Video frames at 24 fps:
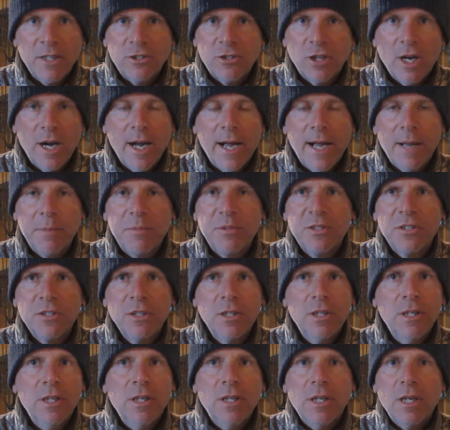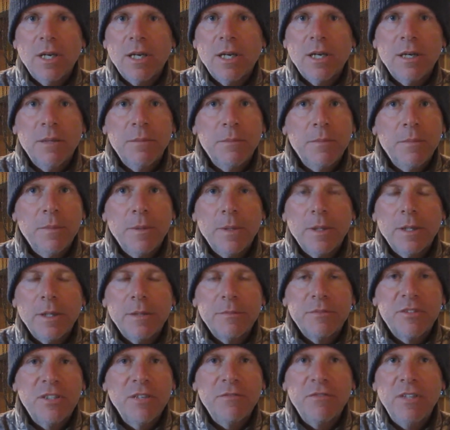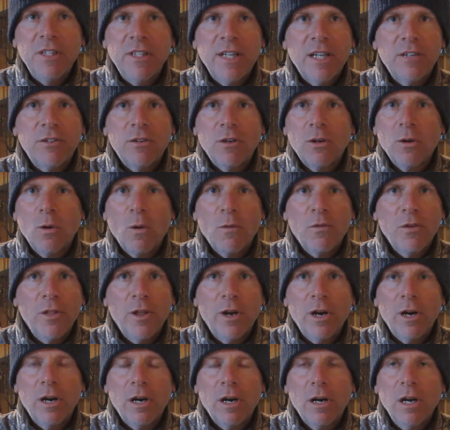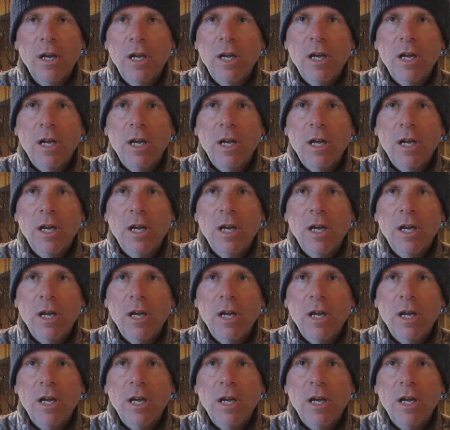traps, sifting that dirt over there,